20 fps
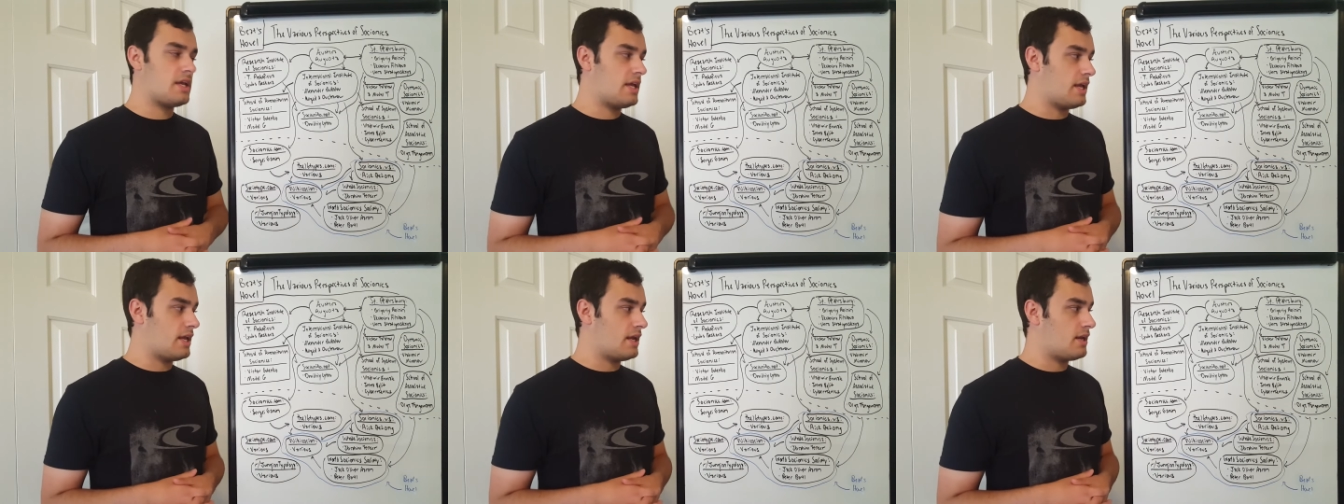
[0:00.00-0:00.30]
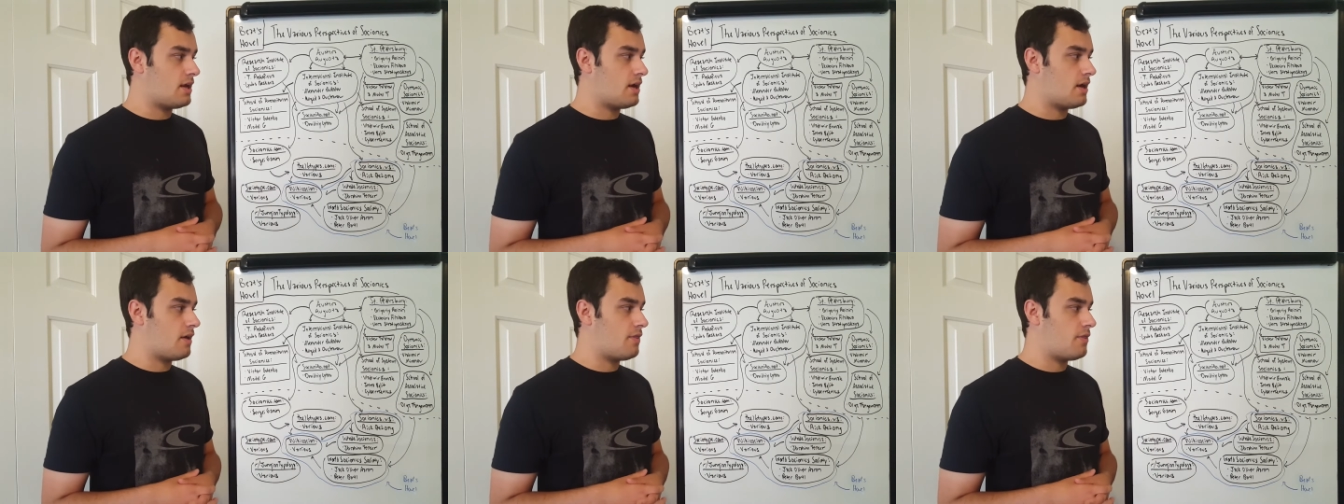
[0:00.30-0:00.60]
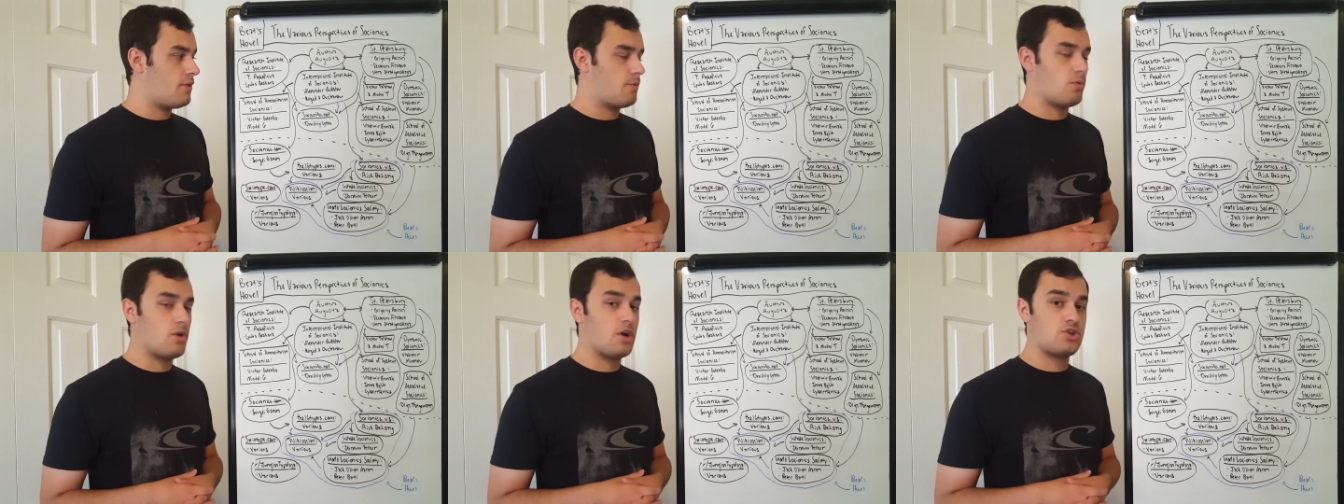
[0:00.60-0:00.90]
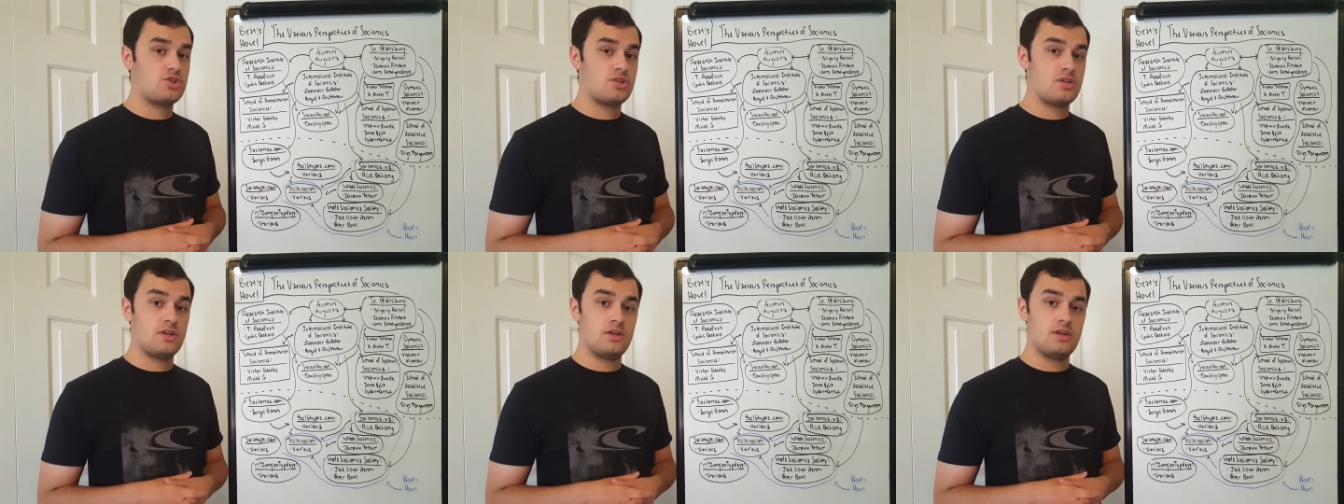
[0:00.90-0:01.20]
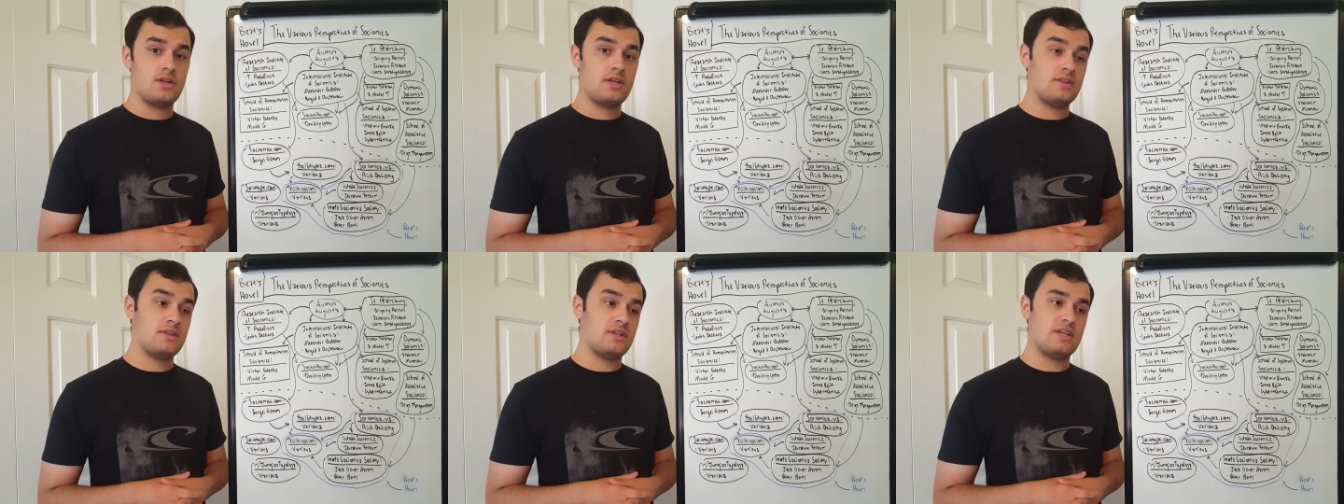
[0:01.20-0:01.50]
in
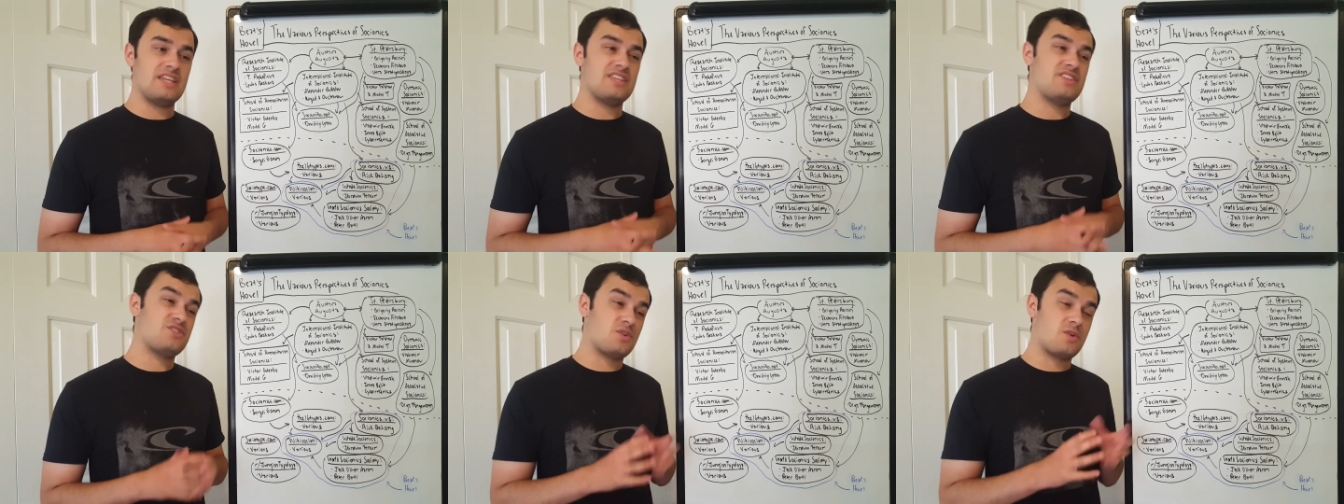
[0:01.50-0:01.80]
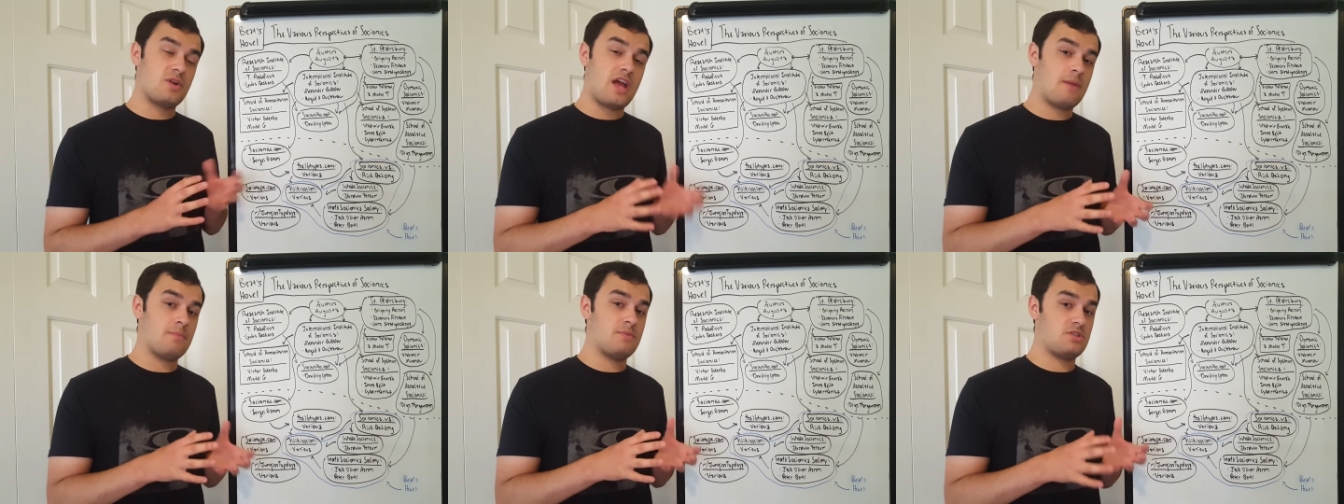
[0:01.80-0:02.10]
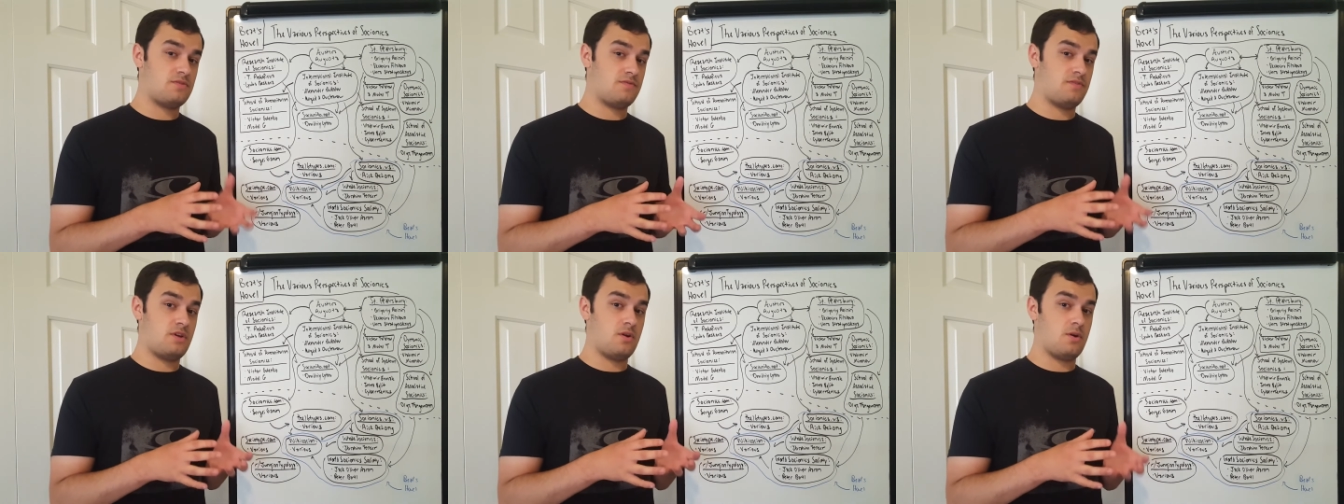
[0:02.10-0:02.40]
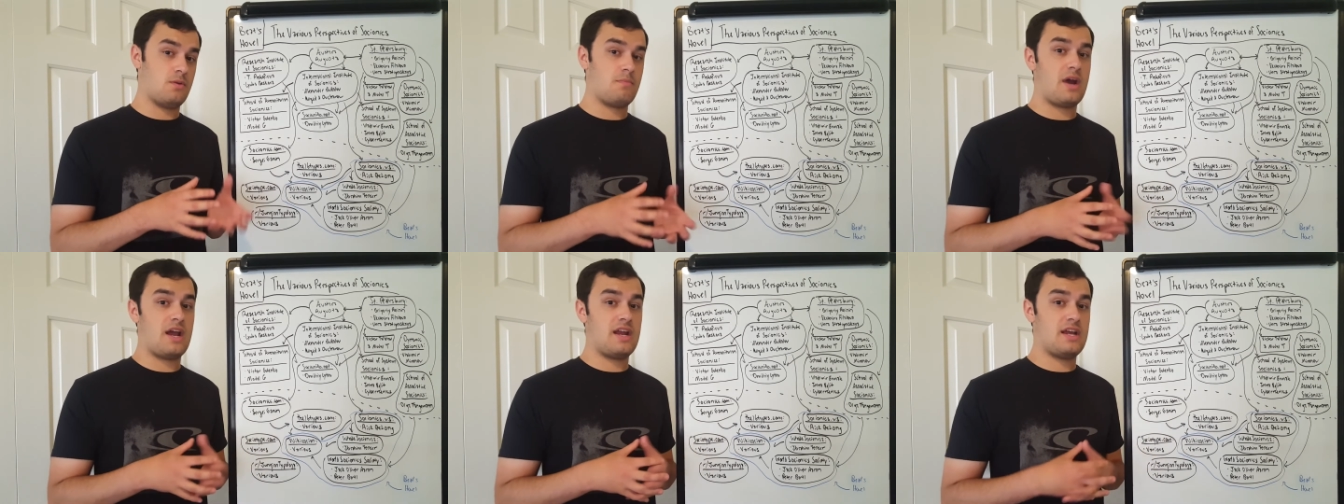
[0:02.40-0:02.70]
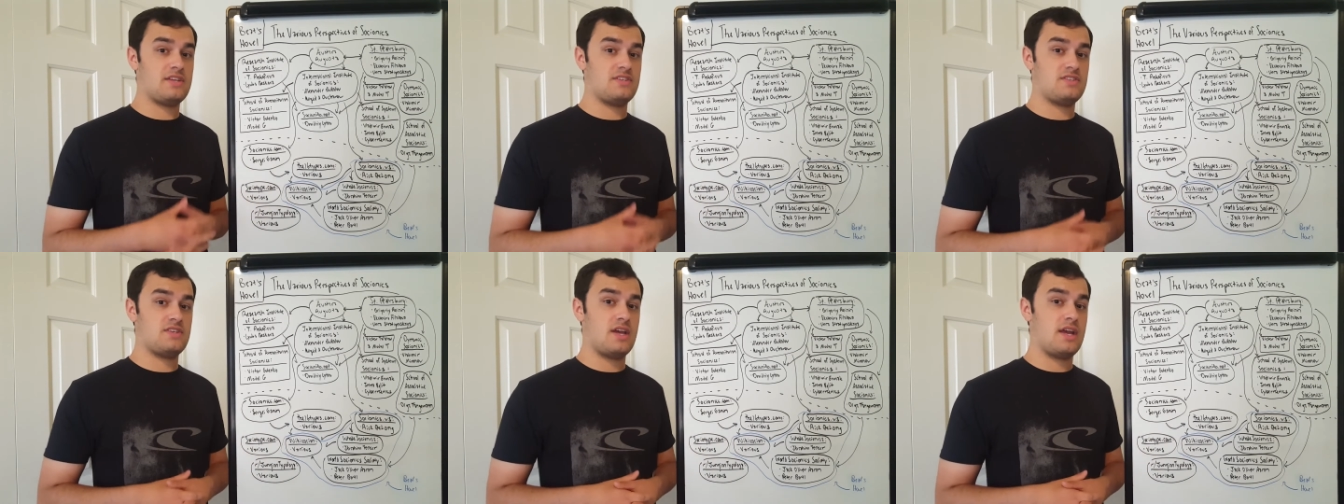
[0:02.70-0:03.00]
the Eastern Hemisphere, might
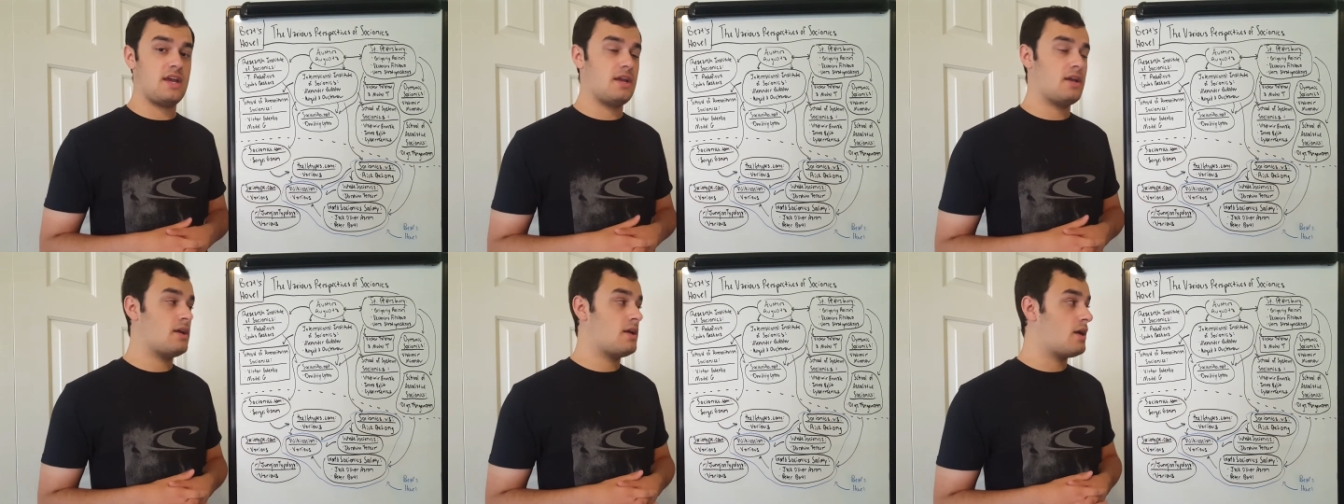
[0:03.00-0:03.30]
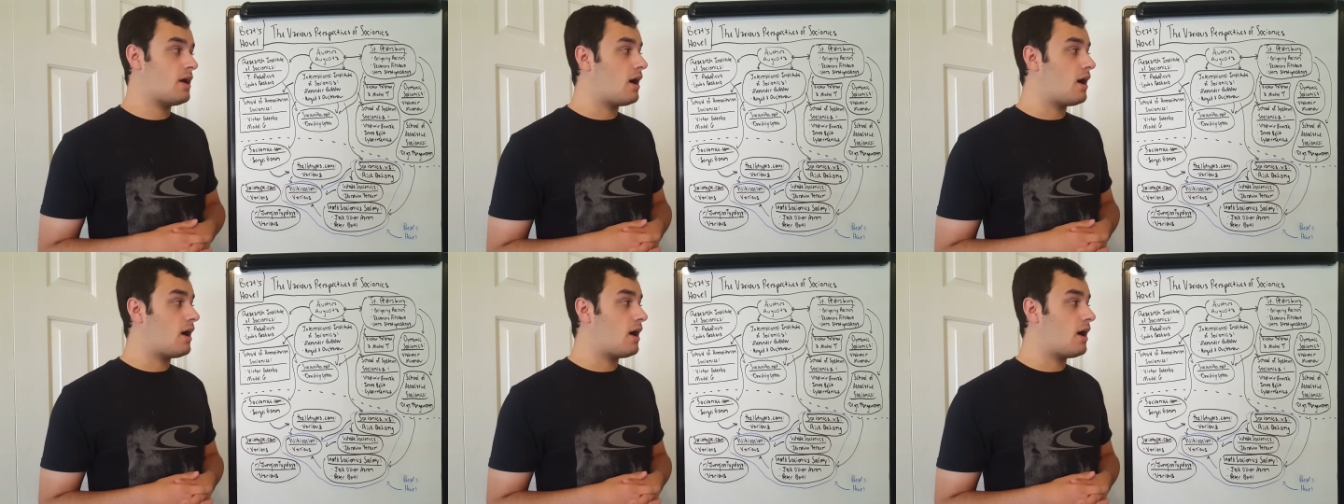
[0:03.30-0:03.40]
I say,